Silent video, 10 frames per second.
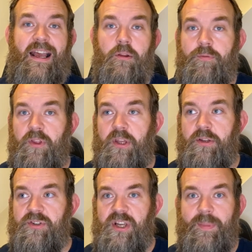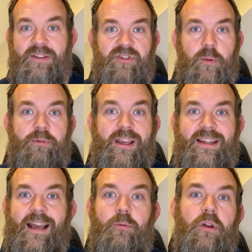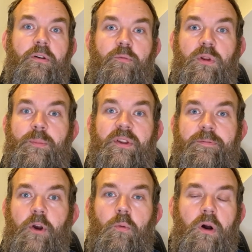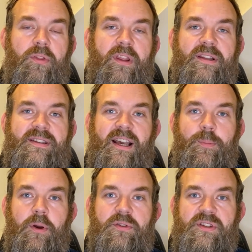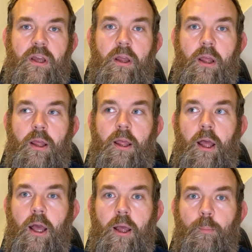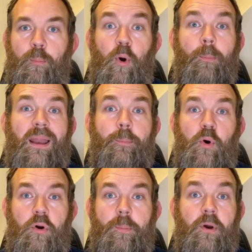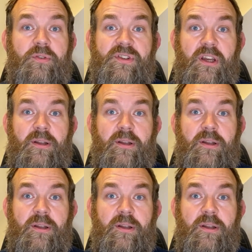I love the geometric breakdown of Willem Dafoe on the Inside poster. But Manborg poster,